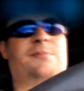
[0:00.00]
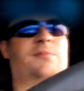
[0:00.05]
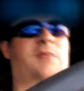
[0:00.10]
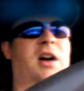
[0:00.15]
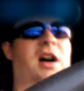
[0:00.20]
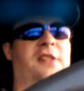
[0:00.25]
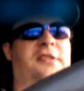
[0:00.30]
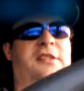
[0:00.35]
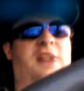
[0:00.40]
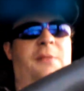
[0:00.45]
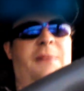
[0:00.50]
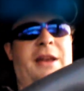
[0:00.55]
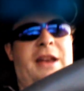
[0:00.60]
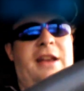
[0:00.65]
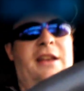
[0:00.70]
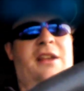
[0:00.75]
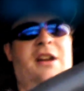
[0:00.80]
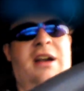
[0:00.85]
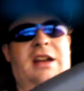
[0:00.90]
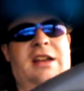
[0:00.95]
us come in
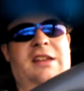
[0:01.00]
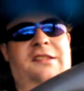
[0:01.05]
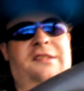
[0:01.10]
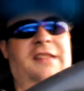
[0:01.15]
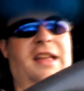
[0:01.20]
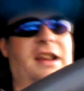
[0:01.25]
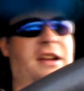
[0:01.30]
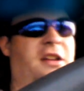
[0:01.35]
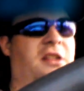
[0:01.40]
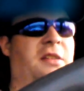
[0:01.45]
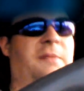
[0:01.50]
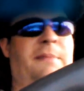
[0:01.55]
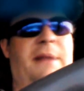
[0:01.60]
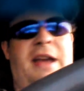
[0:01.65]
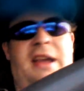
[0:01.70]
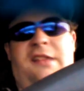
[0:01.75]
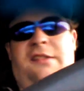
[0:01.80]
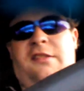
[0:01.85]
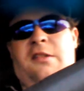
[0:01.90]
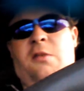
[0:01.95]
at night, set a good
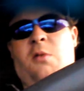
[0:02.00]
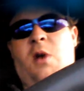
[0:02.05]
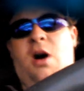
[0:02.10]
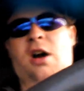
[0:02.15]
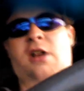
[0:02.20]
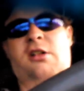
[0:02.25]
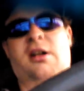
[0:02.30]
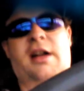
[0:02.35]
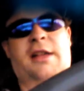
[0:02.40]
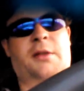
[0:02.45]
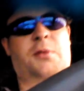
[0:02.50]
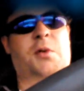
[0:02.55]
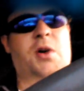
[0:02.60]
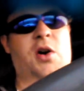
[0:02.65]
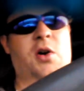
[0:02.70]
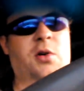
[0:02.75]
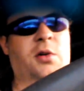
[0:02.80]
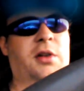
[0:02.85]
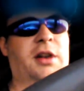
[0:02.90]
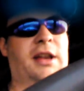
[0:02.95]
base of water on the
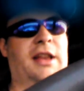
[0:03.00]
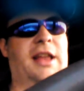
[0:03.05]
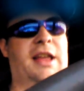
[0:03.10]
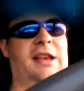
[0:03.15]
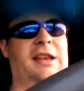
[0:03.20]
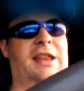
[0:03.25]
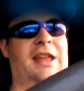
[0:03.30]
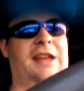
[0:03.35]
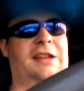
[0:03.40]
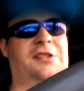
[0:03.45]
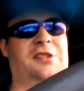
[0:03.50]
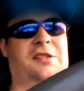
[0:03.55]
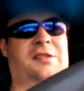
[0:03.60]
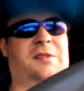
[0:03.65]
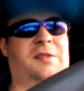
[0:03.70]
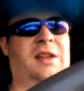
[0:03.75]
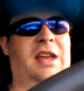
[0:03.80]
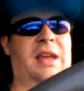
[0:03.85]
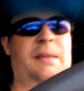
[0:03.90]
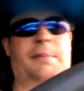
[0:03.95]
road, and then they
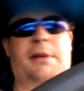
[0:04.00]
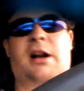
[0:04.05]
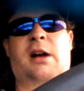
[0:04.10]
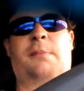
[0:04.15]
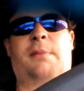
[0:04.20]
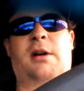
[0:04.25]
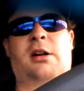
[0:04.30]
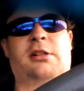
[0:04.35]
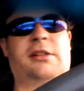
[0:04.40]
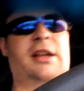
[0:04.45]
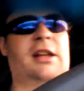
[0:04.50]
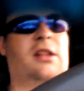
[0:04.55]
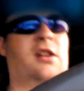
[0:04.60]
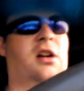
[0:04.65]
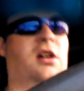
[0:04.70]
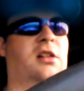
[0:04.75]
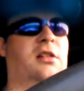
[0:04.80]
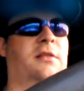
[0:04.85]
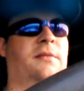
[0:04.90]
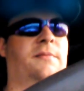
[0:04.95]
just keep it up all day
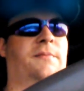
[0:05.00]
long.